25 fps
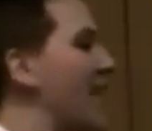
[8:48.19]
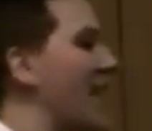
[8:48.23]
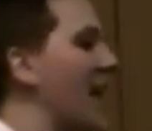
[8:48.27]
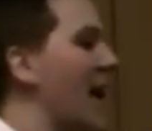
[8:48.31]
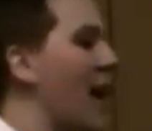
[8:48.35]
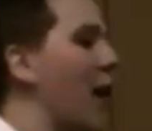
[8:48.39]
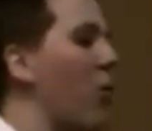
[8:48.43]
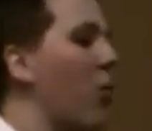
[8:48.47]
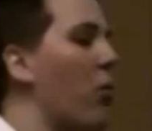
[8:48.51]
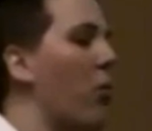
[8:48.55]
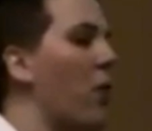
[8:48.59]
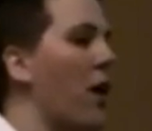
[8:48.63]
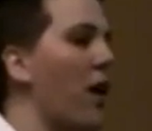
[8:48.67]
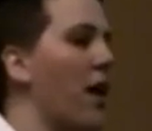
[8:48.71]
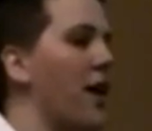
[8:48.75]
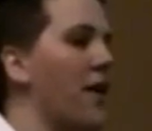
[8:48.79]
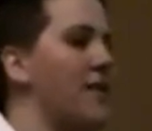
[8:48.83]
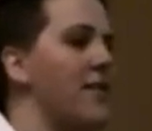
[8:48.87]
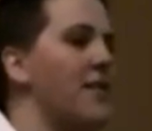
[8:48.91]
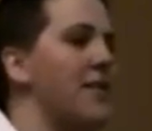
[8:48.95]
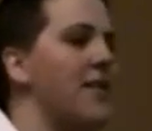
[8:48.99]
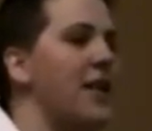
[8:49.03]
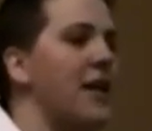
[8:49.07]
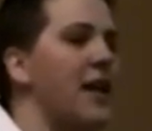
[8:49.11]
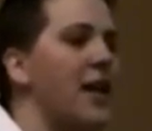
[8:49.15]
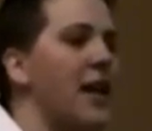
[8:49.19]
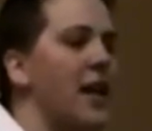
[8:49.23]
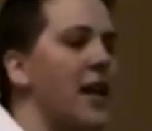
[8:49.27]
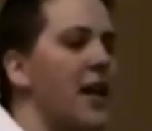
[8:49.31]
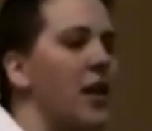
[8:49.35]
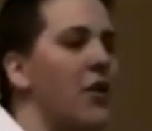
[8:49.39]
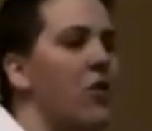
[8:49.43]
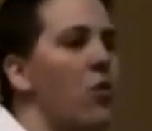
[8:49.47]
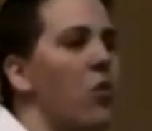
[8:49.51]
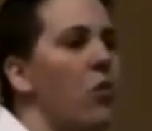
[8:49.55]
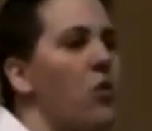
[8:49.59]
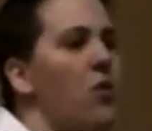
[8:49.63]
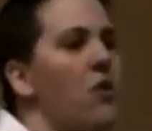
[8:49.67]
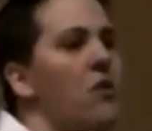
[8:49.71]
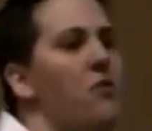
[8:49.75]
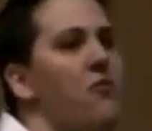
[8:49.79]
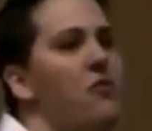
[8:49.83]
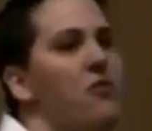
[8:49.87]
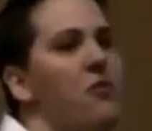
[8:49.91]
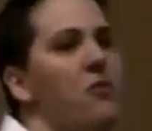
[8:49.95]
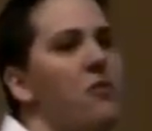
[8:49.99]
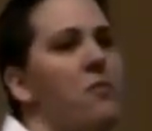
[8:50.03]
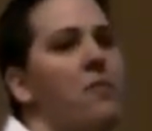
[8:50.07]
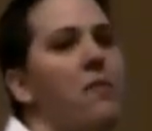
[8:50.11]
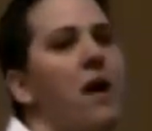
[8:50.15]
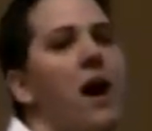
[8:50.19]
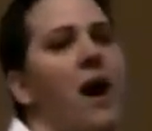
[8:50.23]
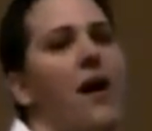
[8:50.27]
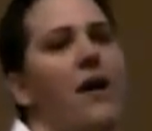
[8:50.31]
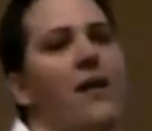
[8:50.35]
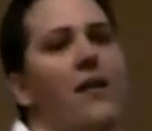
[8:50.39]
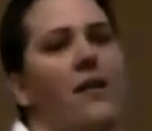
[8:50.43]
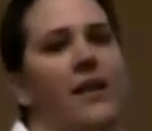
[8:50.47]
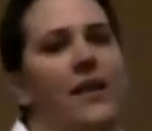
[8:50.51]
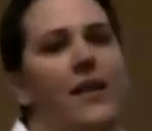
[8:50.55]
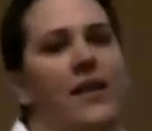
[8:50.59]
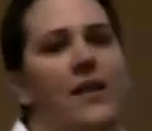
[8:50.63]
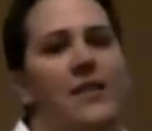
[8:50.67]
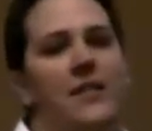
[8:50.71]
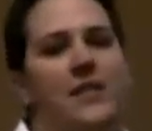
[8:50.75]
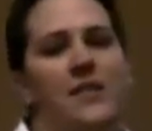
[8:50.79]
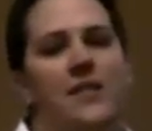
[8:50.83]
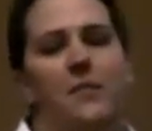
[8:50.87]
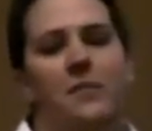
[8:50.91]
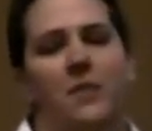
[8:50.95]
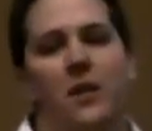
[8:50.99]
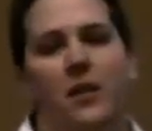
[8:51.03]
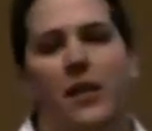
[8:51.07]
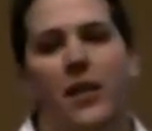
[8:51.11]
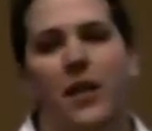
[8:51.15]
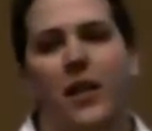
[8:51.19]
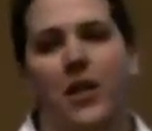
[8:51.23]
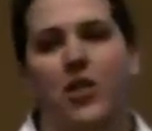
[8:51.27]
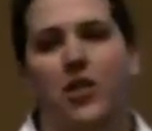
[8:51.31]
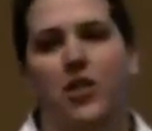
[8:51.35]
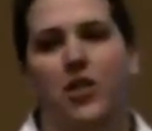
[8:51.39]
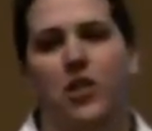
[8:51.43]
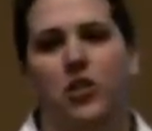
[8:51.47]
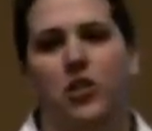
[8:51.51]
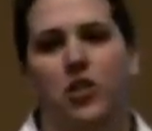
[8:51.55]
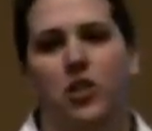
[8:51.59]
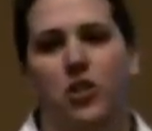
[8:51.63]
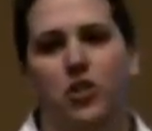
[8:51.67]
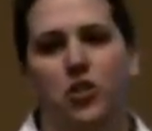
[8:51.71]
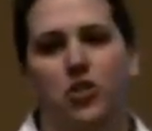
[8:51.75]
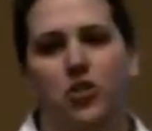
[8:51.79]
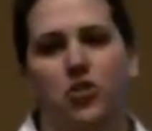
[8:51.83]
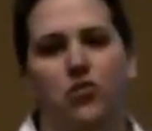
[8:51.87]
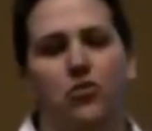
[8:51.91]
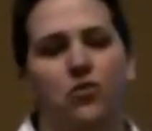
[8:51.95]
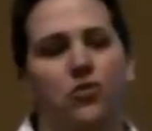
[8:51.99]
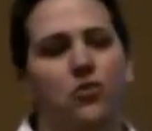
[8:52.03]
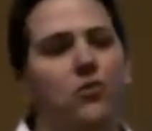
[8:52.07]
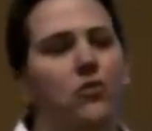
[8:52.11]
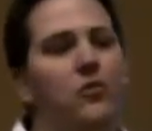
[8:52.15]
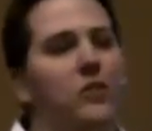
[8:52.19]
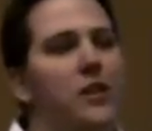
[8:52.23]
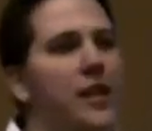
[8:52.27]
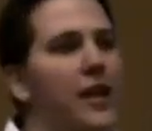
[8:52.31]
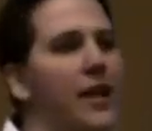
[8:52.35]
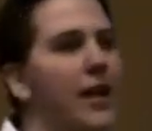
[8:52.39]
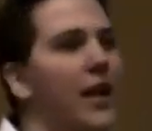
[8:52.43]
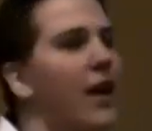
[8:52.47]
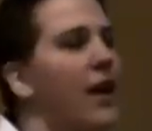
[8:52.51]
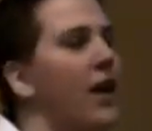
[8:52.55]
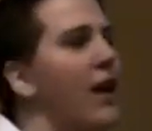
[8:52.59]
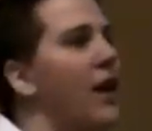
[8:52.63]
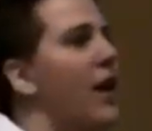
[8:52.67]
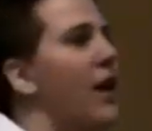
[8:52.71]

said that was, in order for modeling and simulation to truly